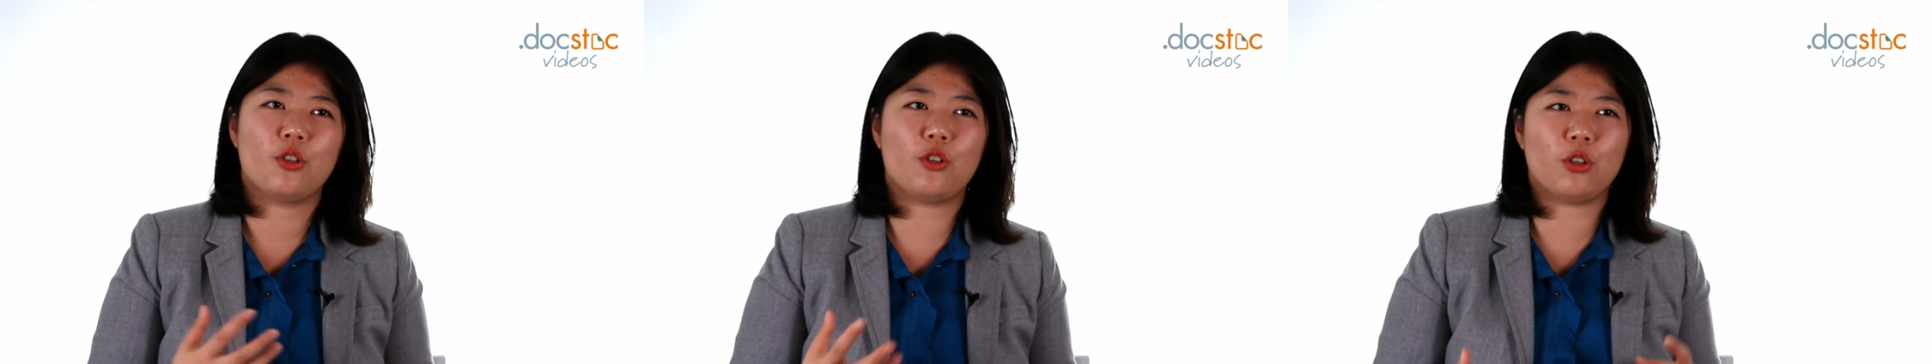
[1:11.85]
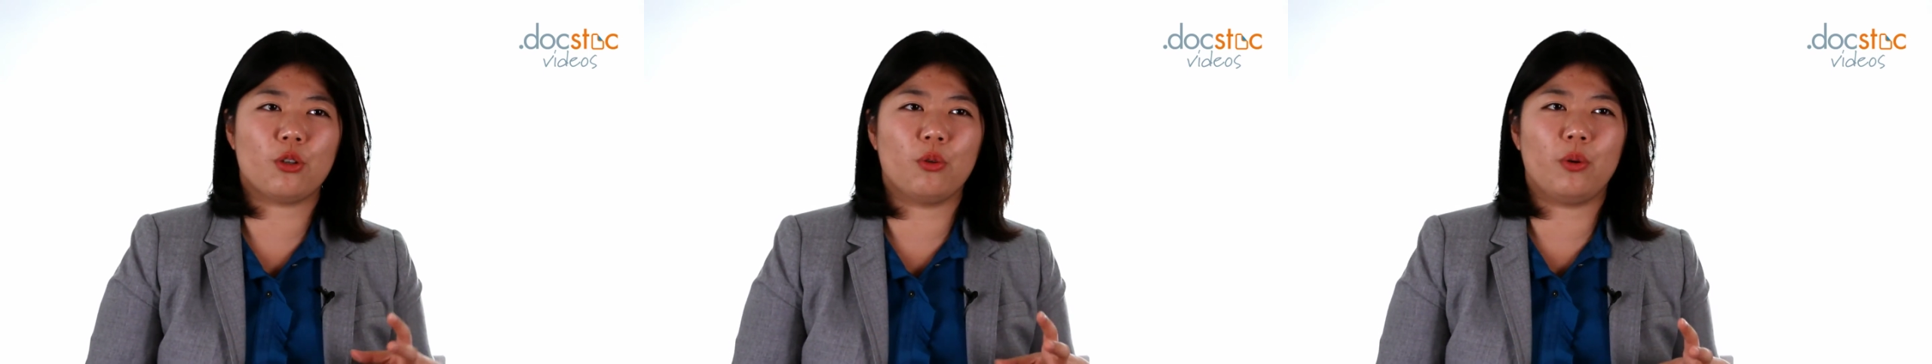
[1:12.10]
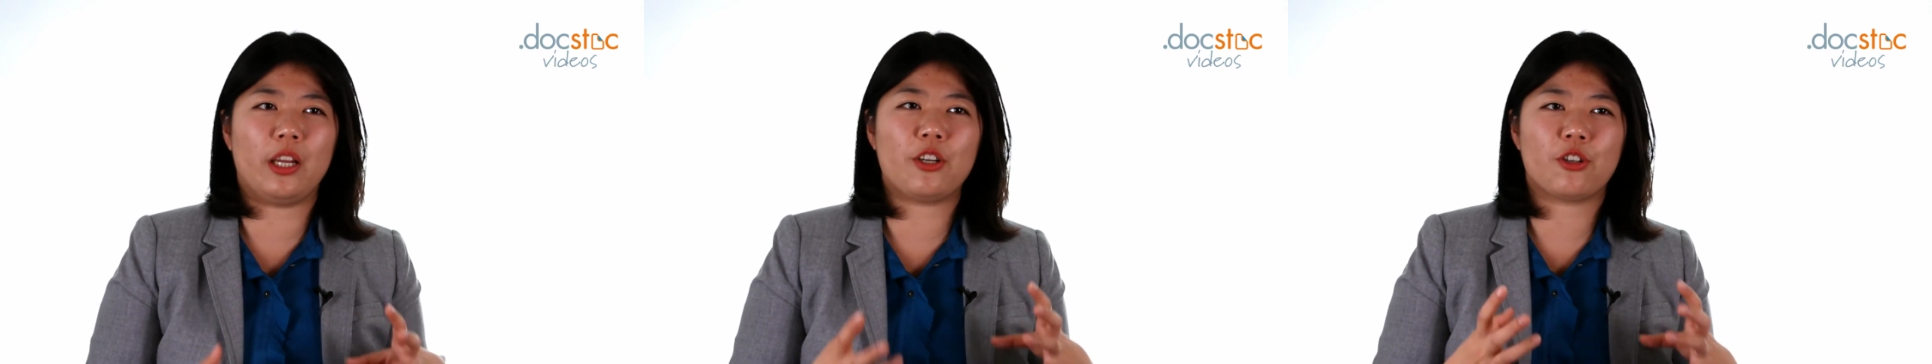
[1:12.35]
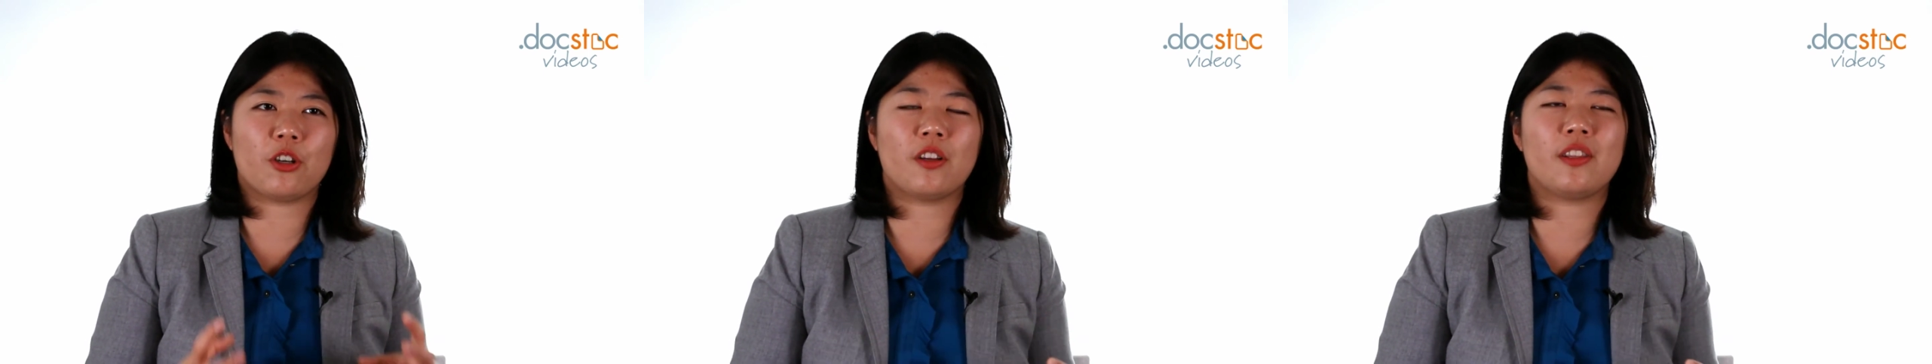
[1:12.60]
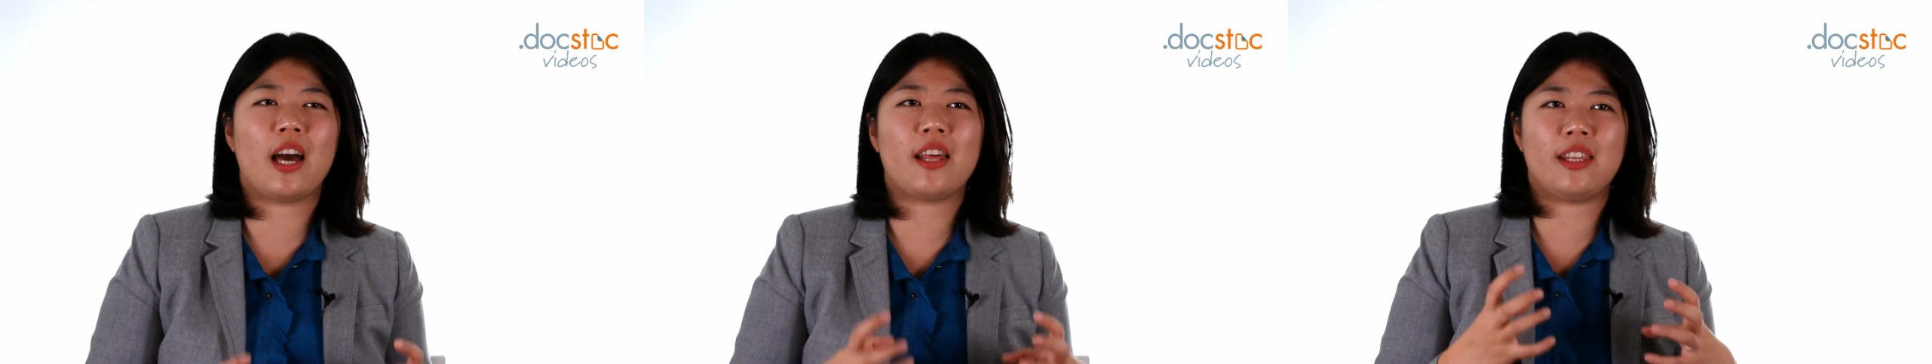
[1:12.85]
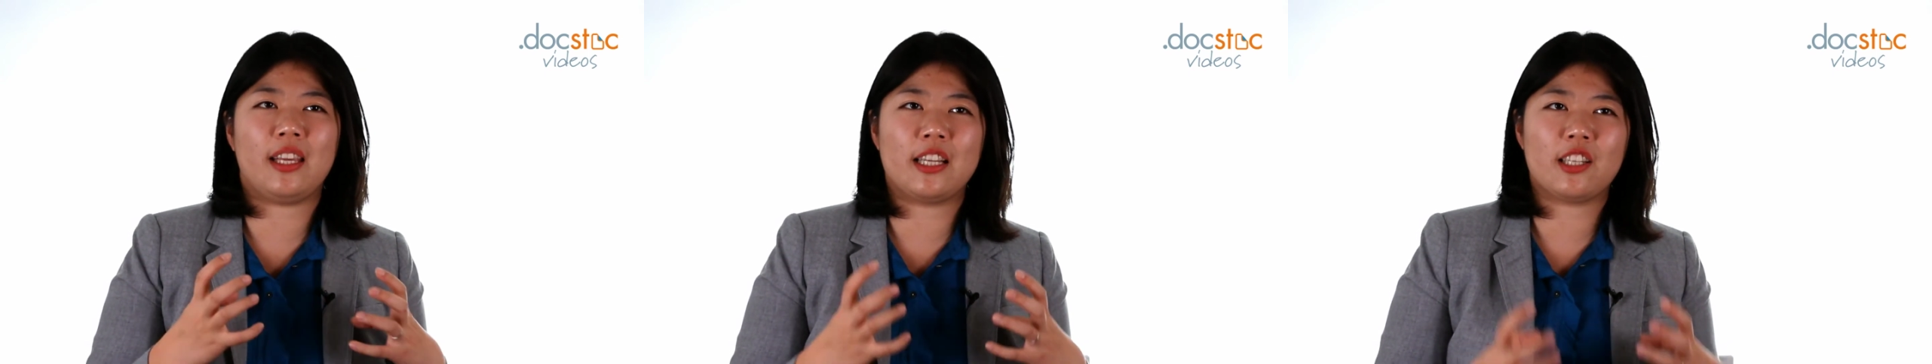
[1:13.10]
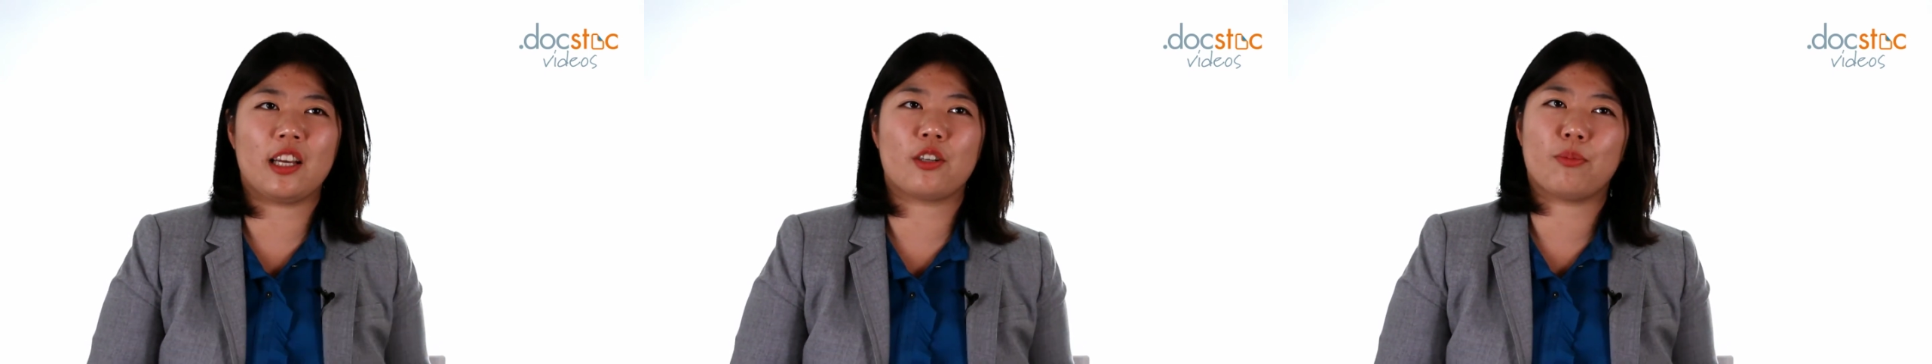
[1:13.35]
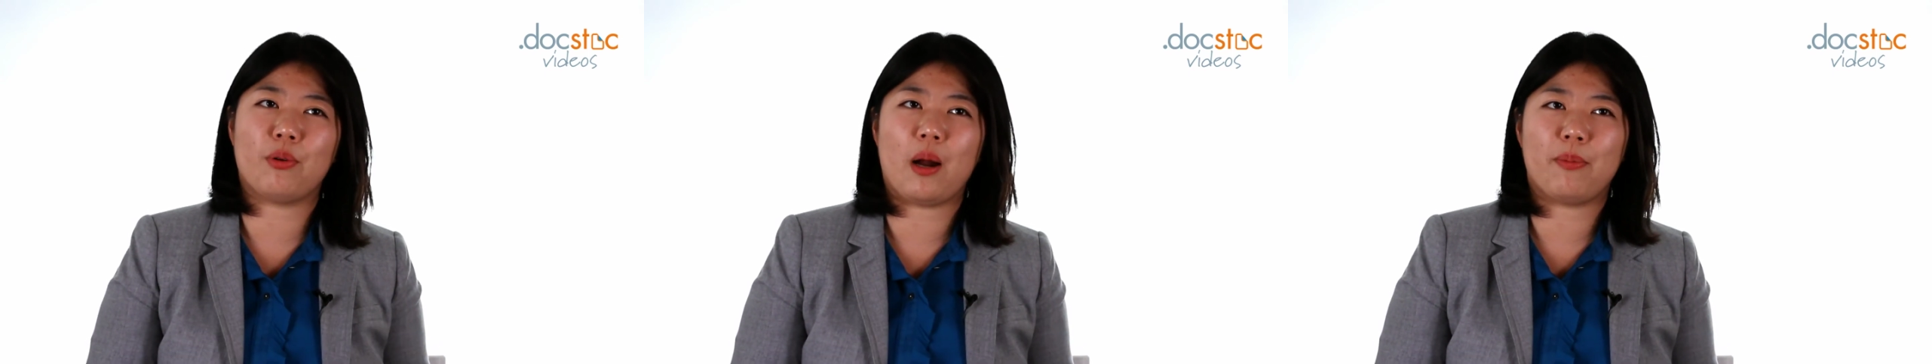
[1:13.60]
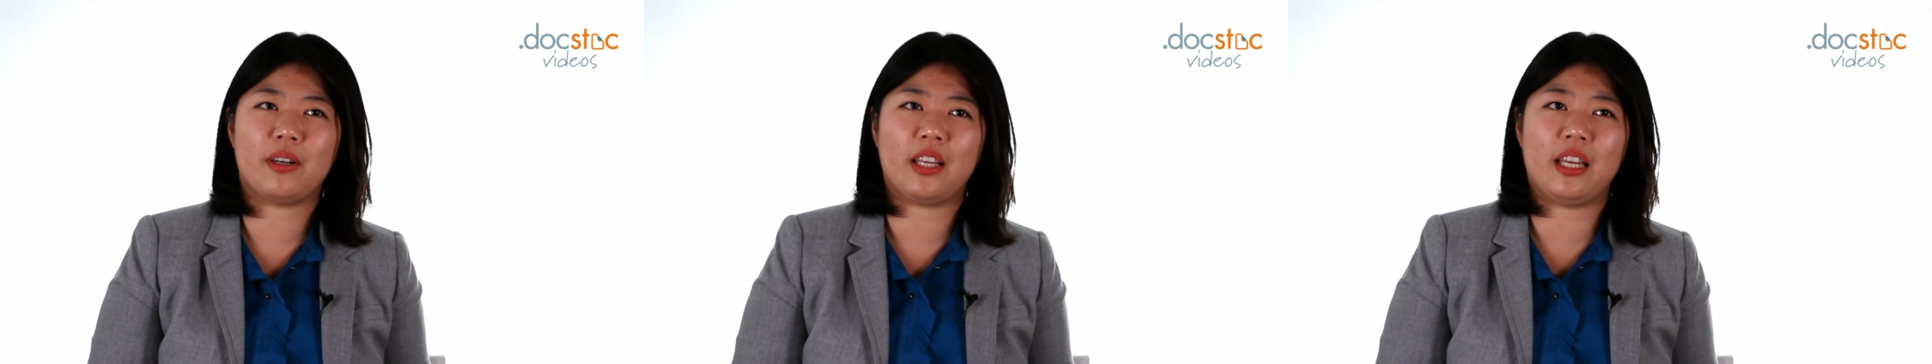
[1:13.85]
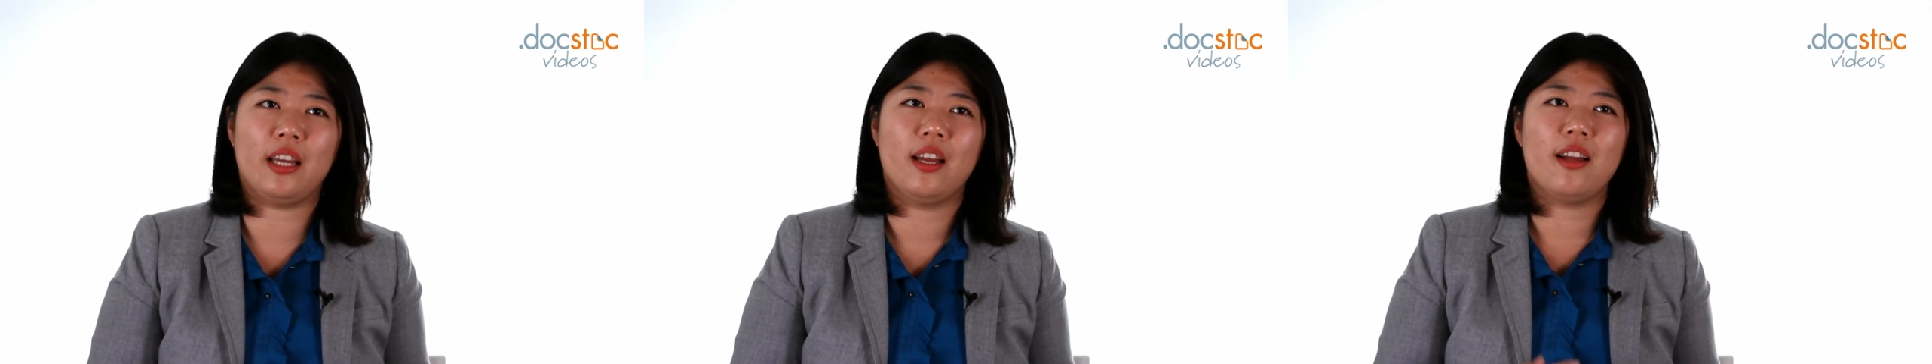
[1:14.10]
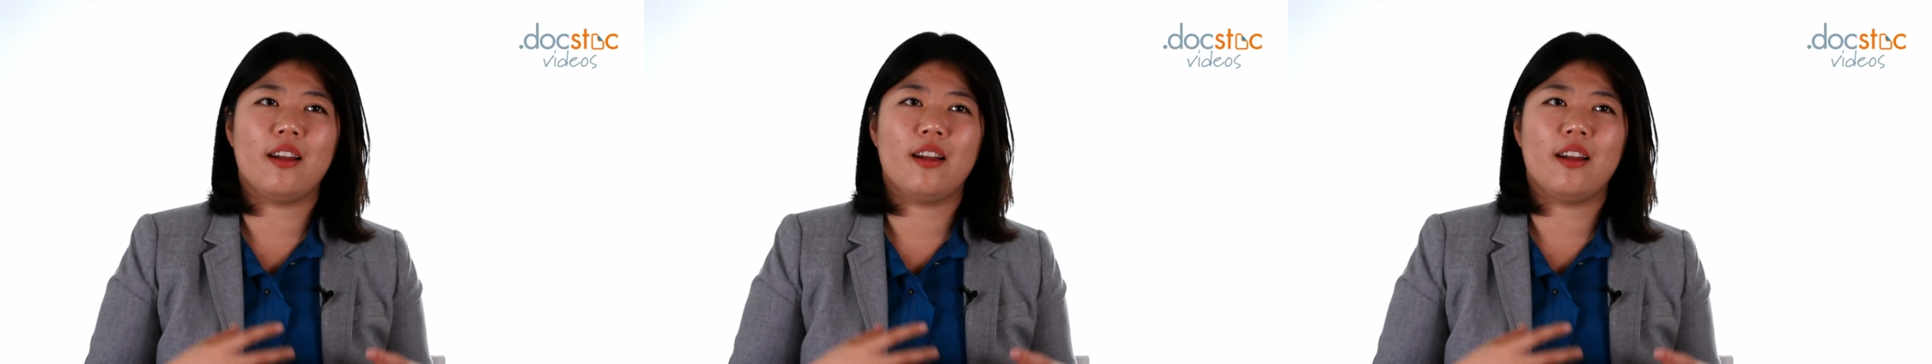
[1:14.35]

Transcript: to ensure that the intellectual property